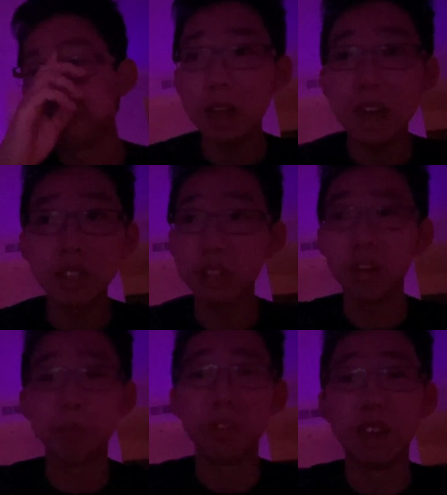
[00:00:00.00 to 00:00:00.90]
I just gonna
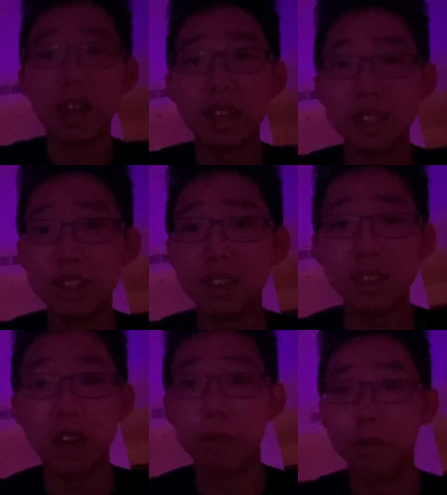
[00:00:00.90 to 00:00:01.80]
play it like this
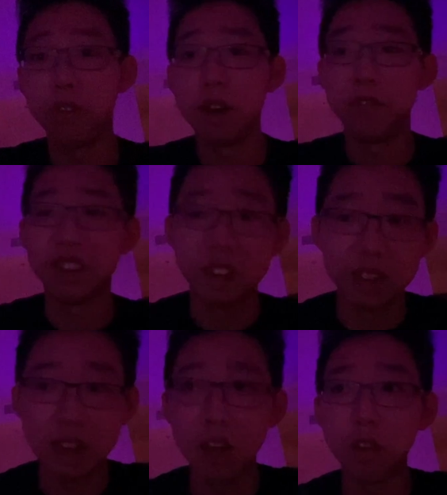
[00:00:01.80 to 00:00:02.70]
before I figure it
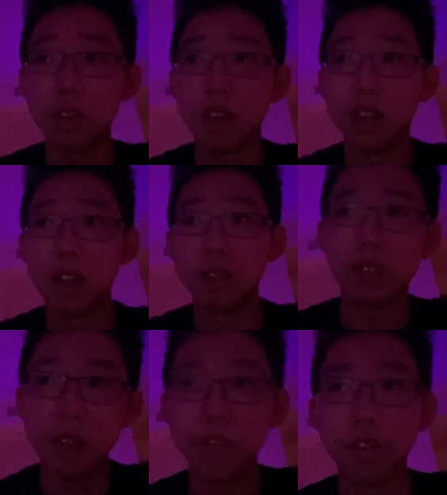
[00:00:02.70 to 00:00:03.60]
out.
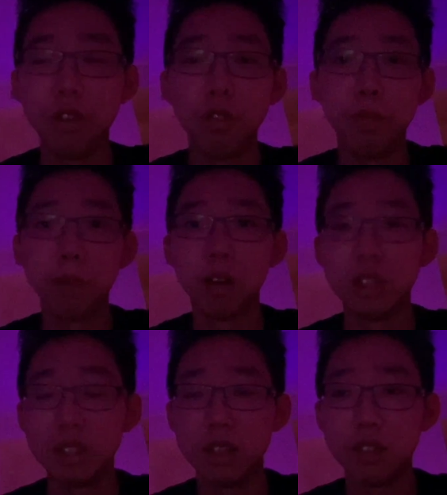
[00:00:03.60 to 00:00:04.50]
If you
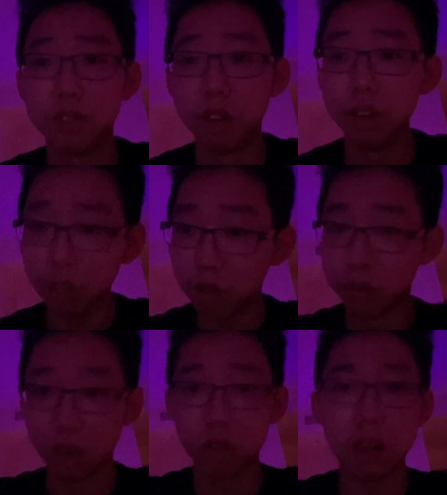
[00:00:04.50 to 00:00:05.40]
purchase this phone, you don't know
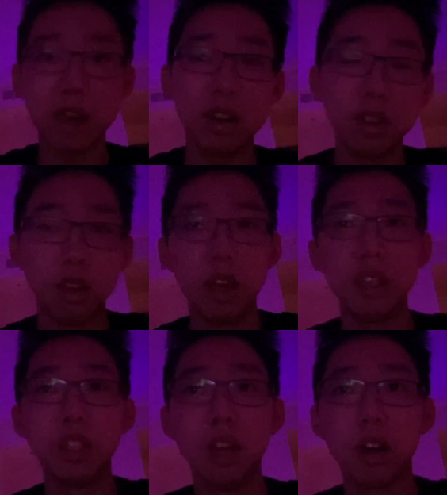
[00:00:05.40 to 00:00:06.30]
how to edit
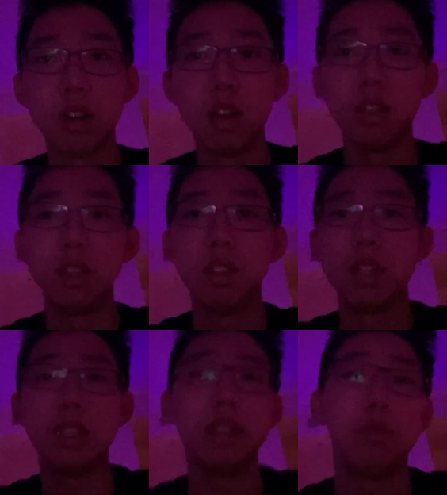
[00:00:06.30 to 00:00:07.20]
HDR content, content,
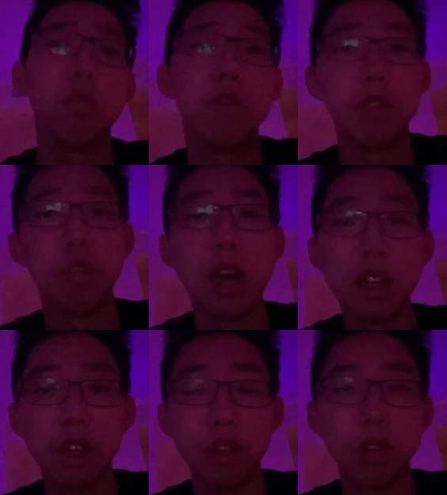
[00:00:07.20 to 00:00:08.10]
this is one of the
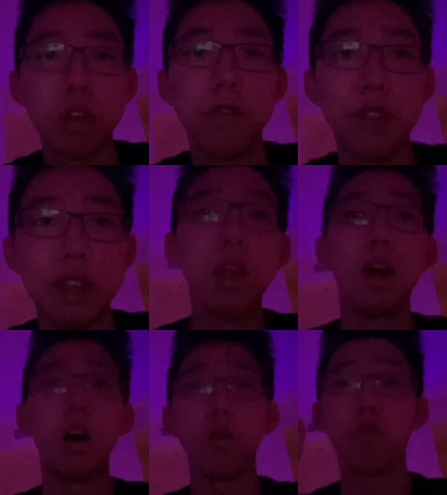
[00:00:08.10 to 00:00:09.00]
reality you're gonna face.
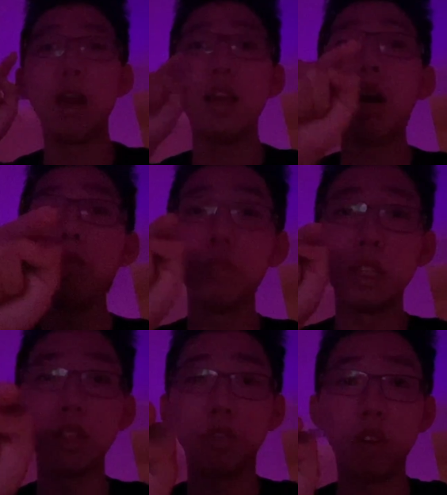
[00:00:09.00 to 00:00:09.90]
Oh, right now,
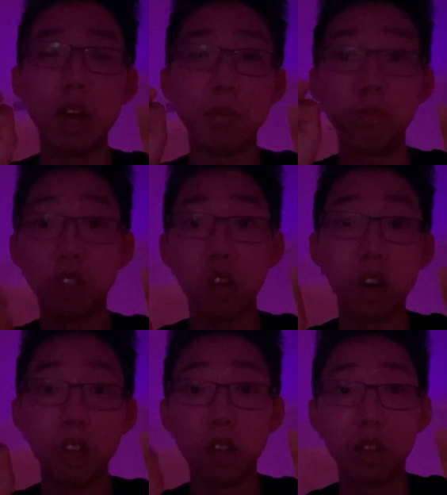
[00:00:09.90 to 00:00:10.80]
this phone, I'm
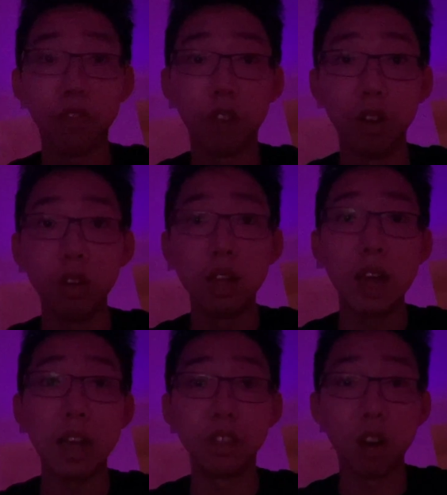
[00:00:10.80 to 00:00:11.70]
shooting on the phone.
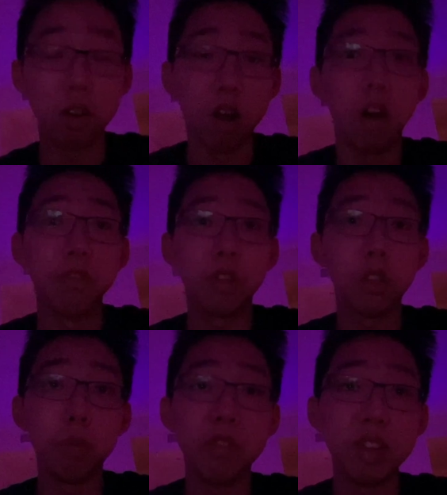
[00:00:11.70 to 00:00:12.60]
I turned off the
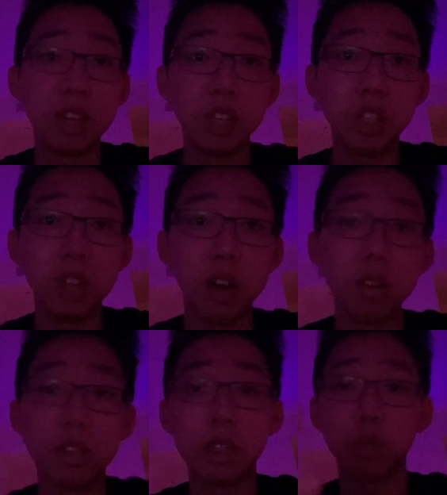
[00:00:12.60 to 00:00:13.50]
Dolby Vision HDR.
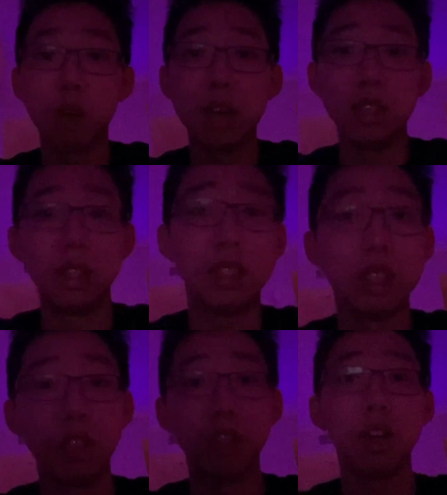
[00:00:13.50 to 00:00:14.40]
That's why
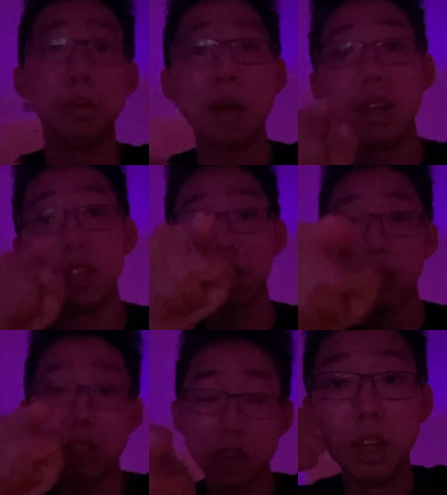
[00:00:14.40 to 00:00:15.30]
this clip, at least
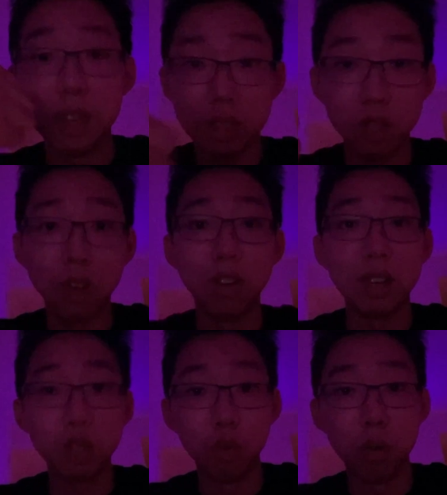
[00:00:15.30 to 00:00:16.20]
this clip, is good.
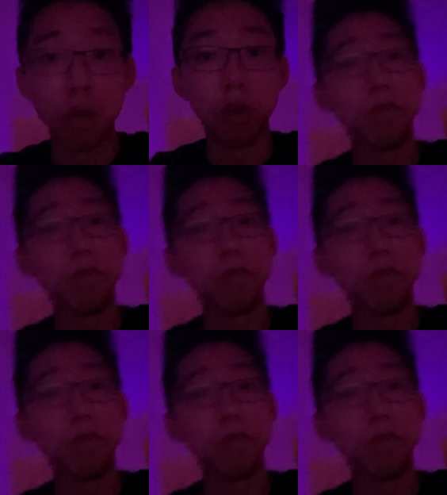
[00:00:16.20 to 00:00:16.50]
It's normal.